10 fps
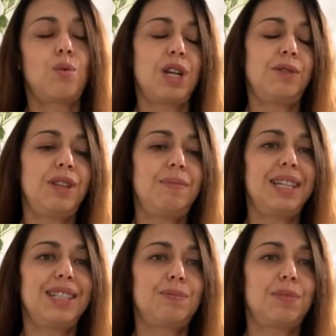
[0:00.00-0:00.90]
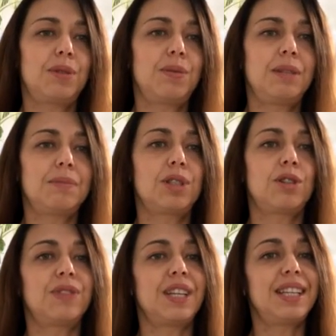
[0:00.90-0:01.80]
One of the biggest problems
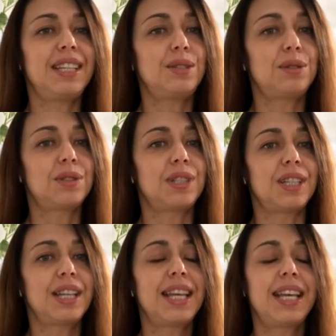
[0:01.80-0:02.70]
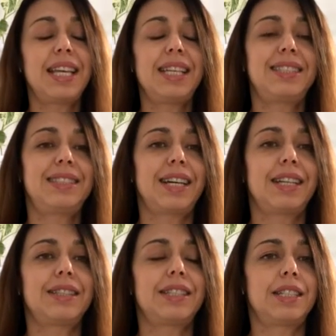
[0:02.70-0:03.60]
of the industry is
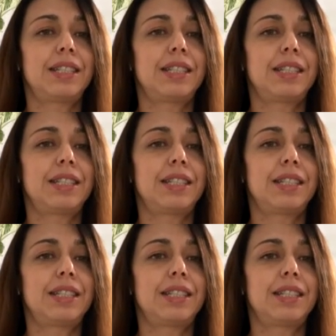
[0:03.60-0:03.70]
that